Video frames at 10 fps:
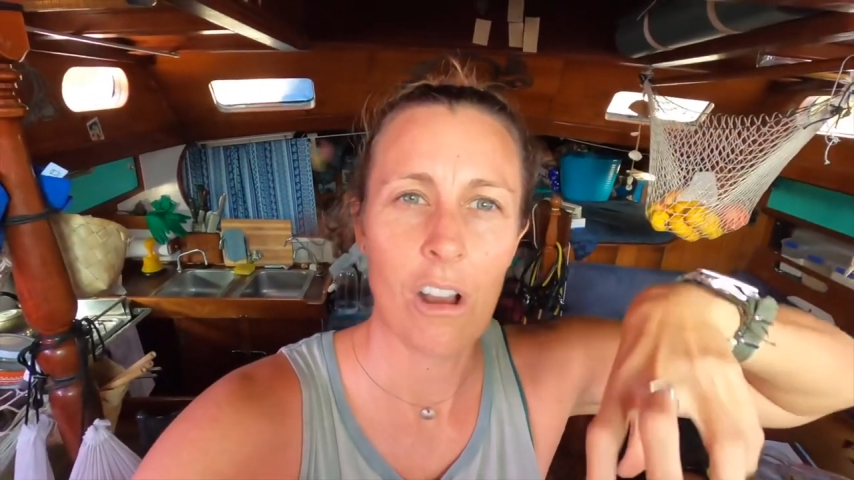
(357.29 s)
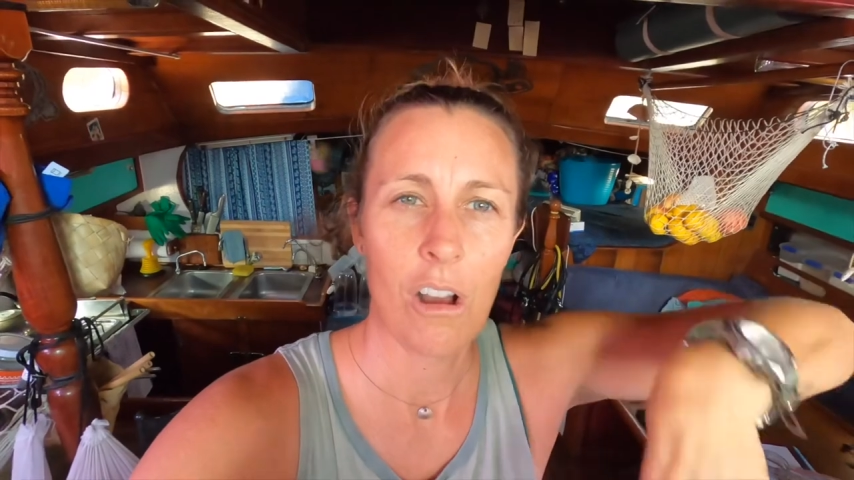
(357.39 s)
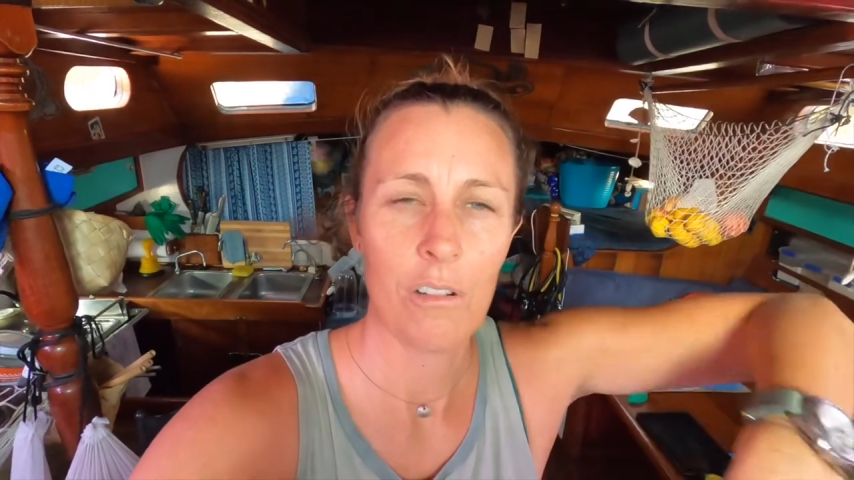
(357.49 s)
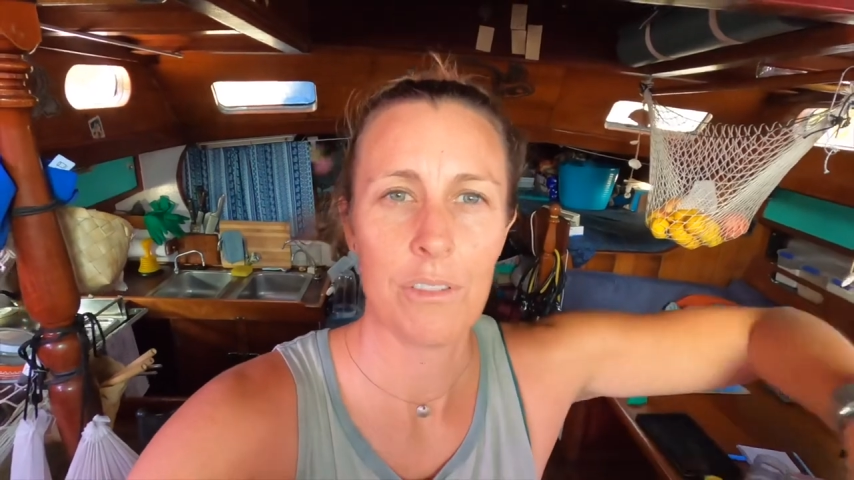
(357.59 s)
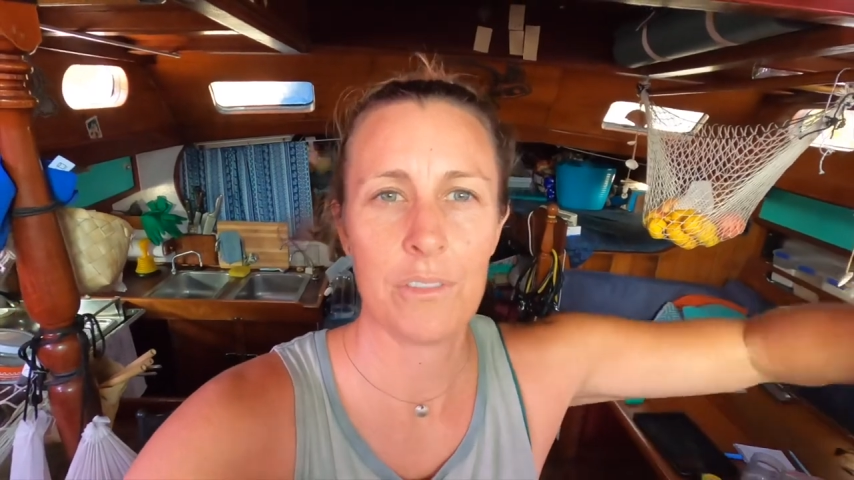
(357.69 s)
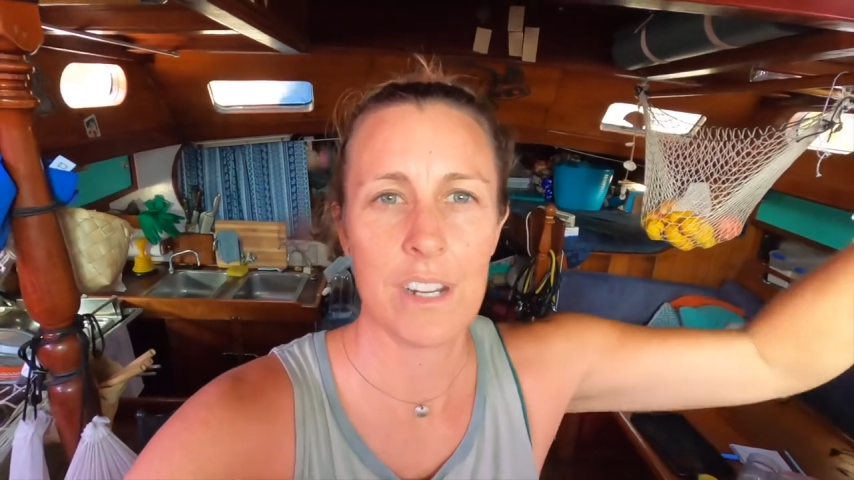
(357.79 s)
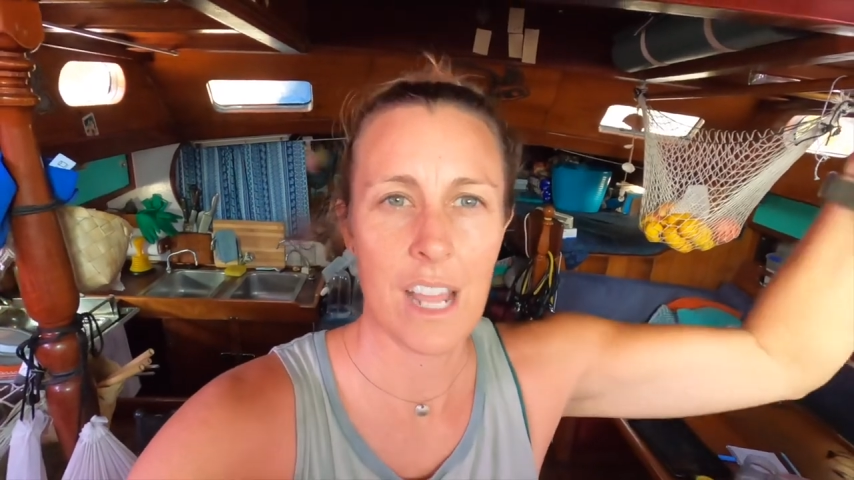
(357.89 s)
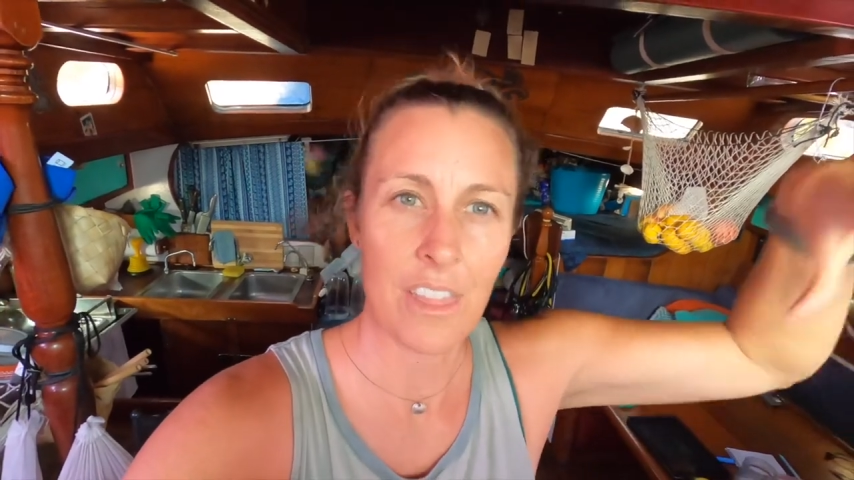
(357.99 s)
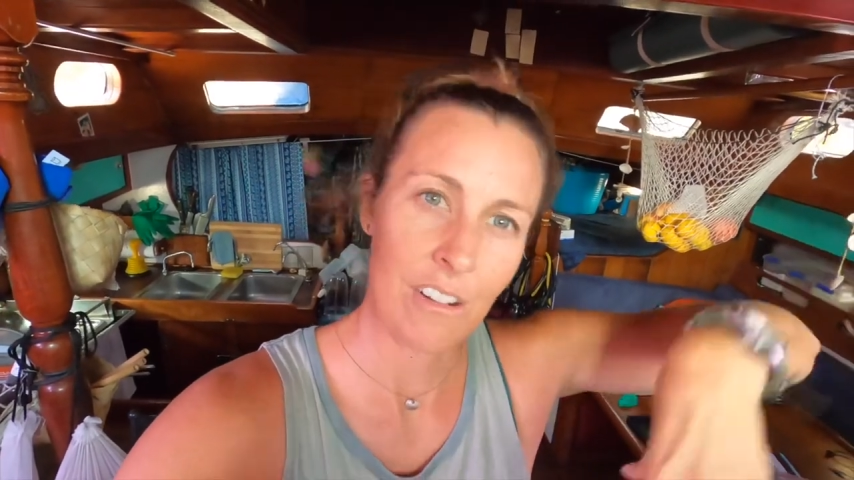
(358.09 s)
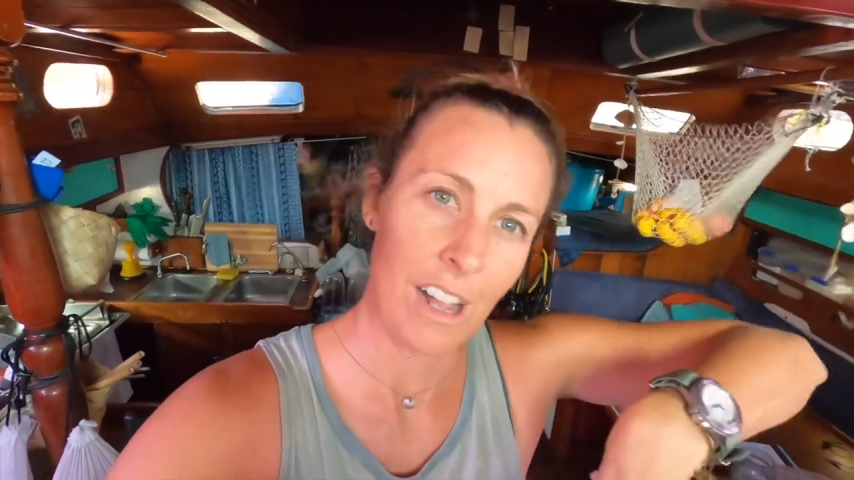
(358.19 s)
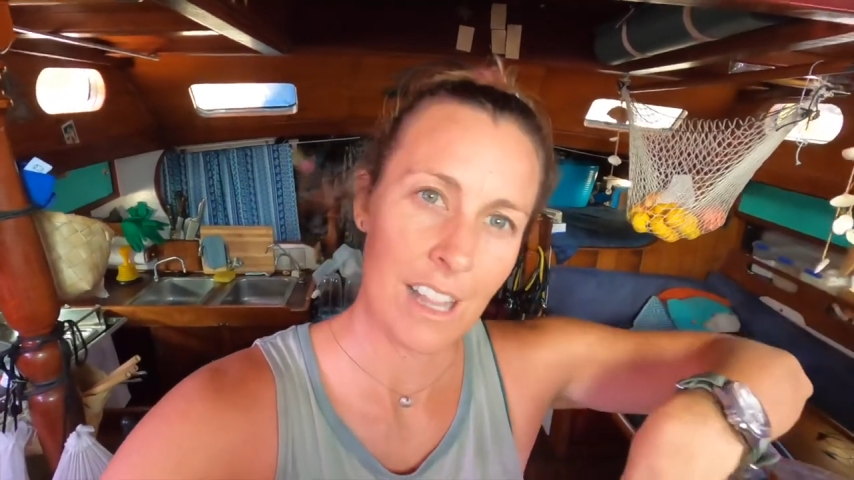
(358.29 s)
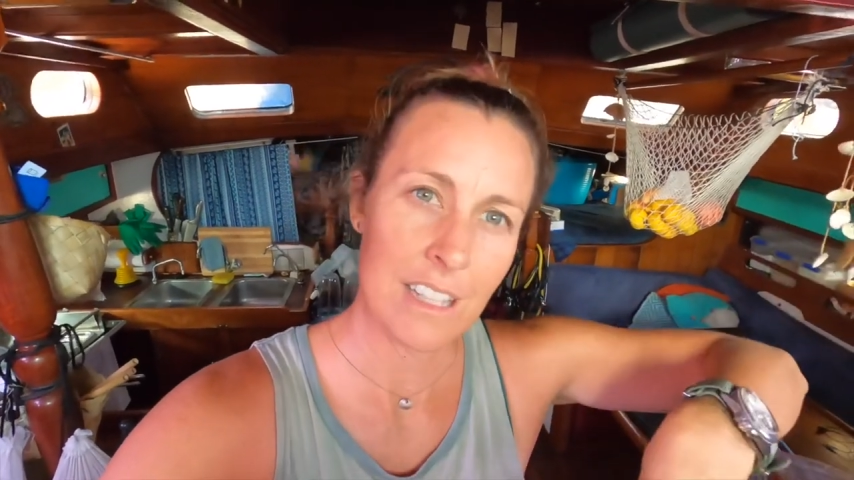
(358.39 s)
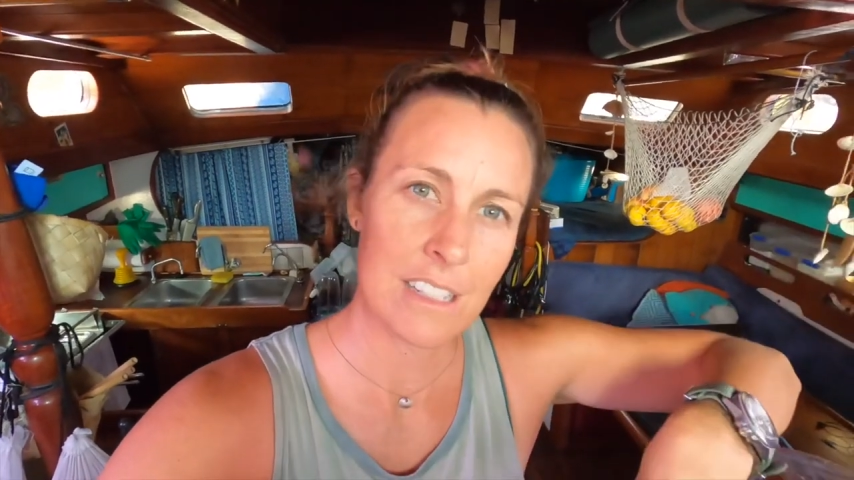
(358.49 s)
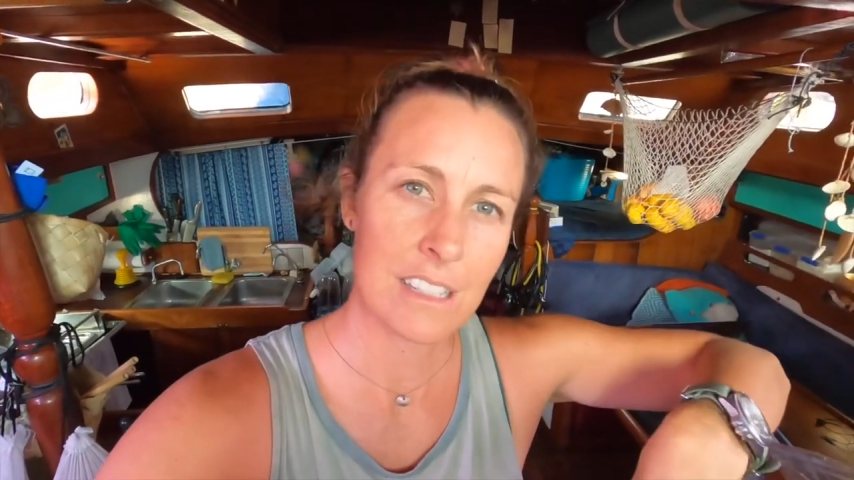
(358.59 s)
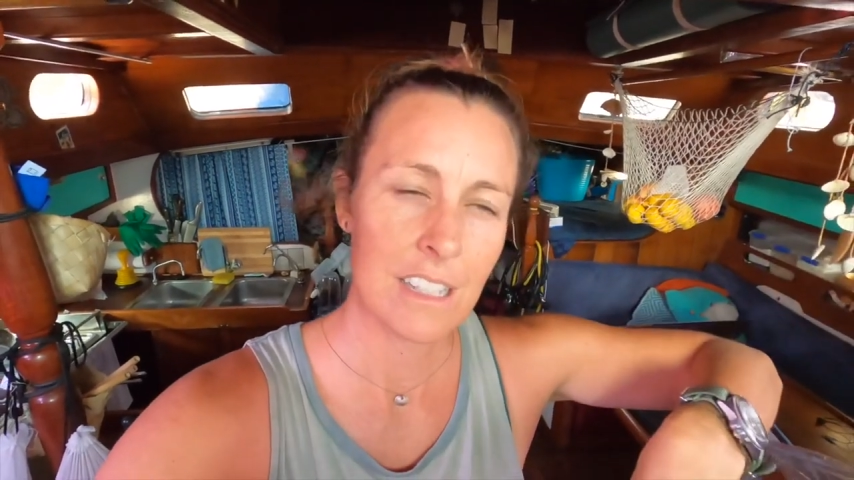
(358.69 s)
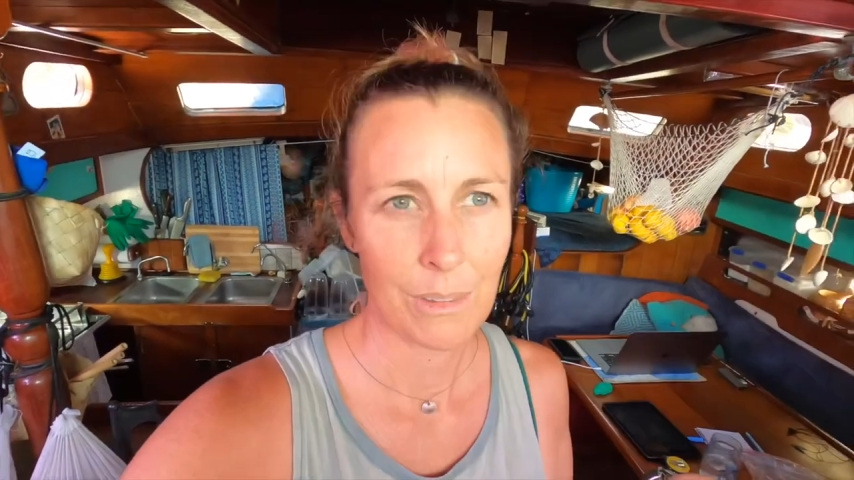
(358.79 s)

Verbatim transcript: off of another island,